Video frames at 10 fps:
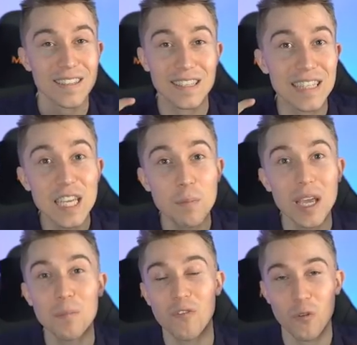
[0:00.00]
It's a sneak
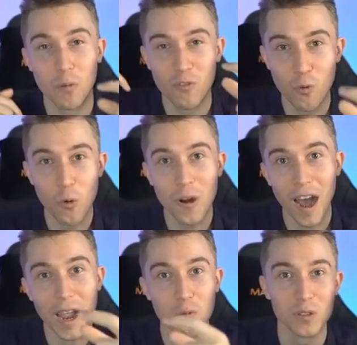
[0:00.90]
peek from
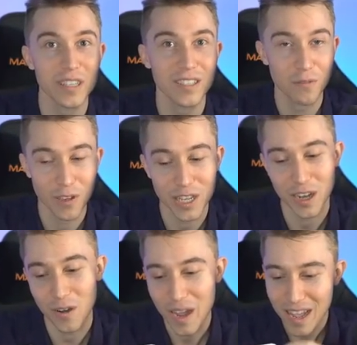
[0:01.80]
before I release the
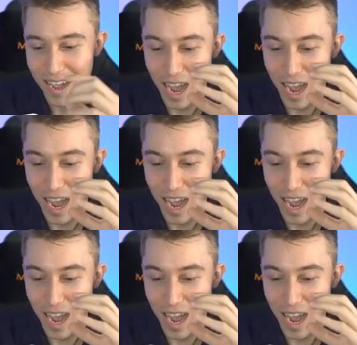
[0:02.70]
video.